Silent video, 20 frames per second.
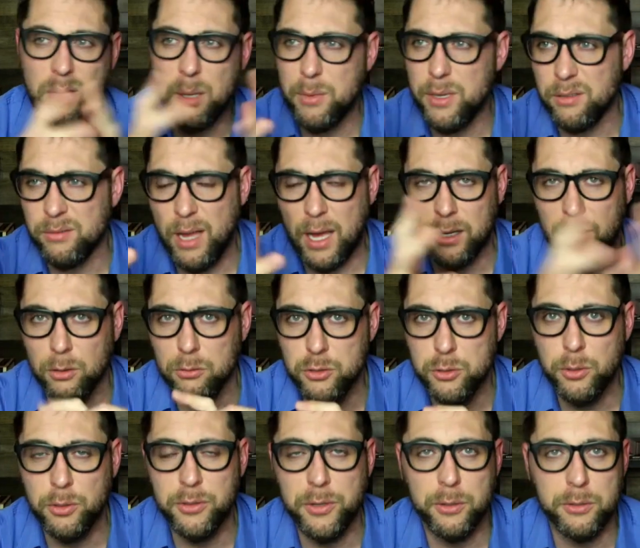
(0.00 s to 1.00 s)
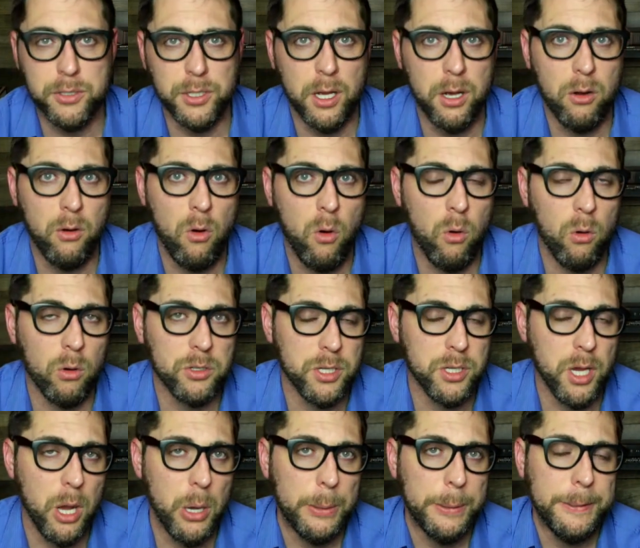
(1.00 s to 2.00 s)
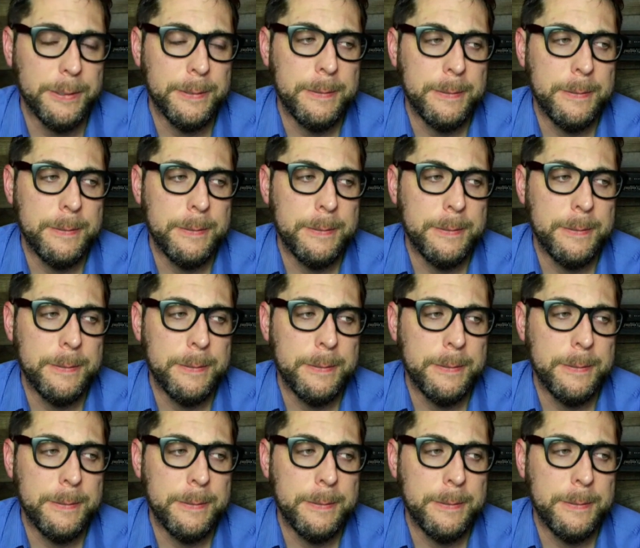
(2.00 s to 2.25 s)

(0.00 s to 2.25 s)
maybe, I don't know, 200 years ago or so.